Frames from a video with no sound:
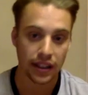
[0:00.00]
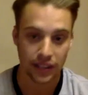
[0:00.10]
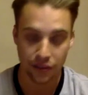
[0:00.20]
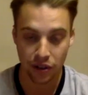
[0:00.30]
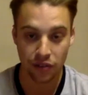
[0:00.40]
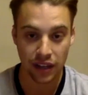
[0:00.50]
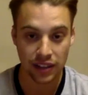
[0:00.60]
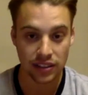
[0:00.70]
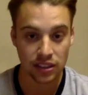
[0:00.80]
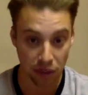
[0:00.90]
different
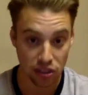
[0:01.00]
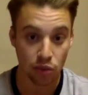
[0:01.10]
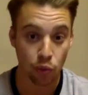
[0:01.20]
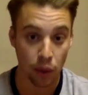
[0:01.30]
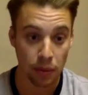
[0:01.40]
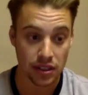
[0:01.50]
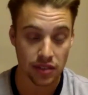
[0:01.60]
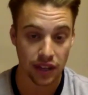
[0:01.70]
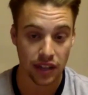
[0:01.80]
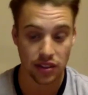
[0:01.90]
events, especially women's
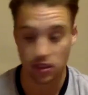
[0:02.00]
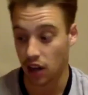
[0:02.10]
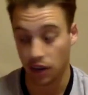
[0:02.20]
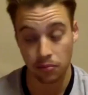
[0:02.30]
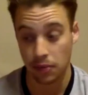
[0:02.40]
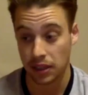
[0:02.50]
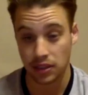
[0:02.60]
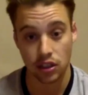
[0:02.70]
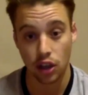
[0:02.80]
events and other men's